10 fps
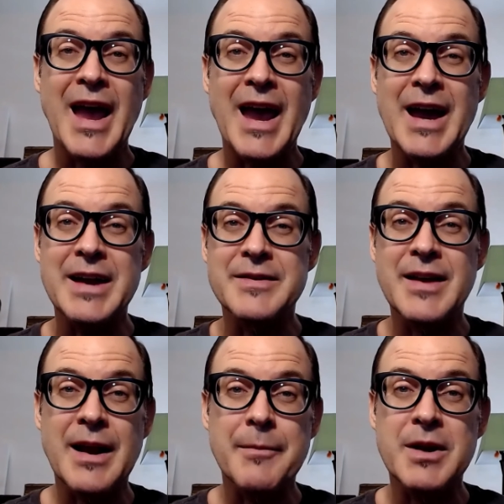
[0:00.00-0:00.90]
and
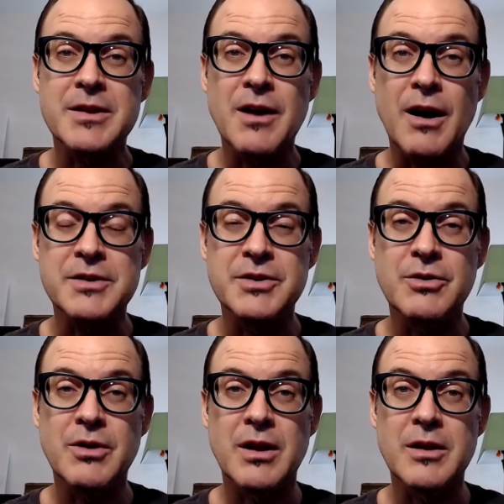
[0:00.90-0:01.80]
then I'm going to talk to
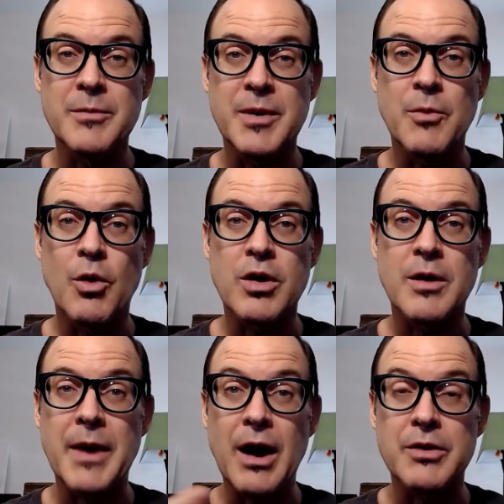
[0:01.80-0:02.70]
you a little bit more
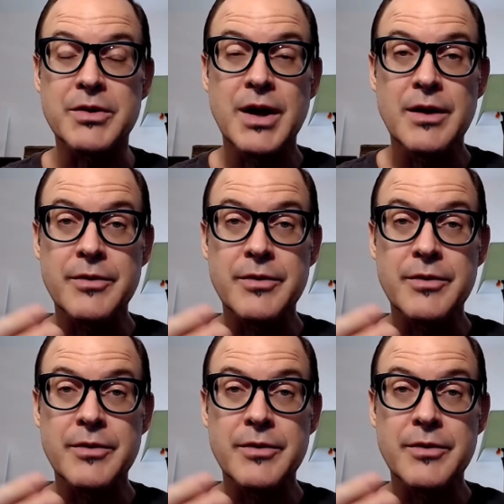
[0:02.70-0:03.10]
about